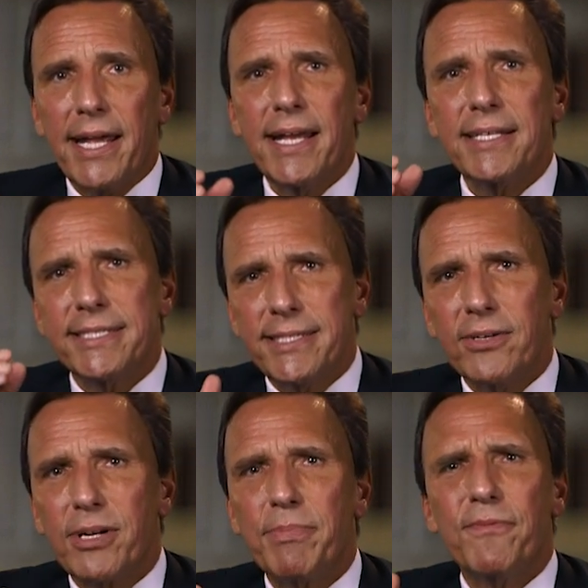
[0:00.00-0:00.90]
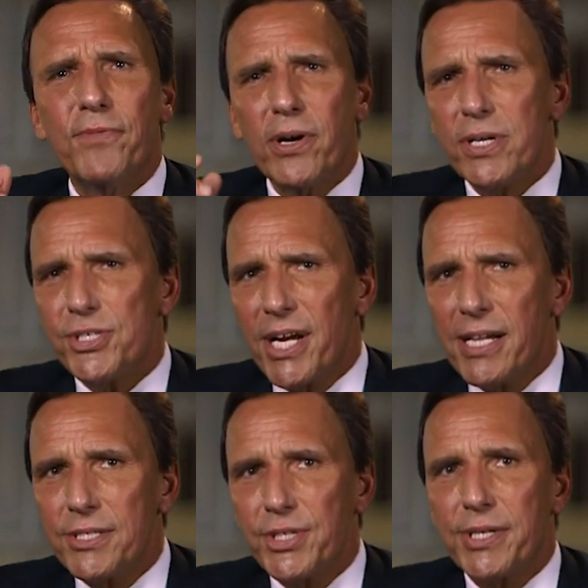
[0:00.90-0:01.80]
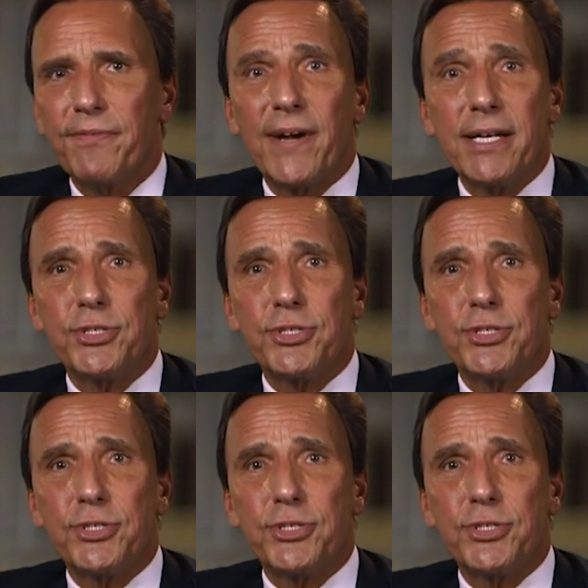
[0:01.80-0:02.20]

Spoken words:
it still can be very challenging to find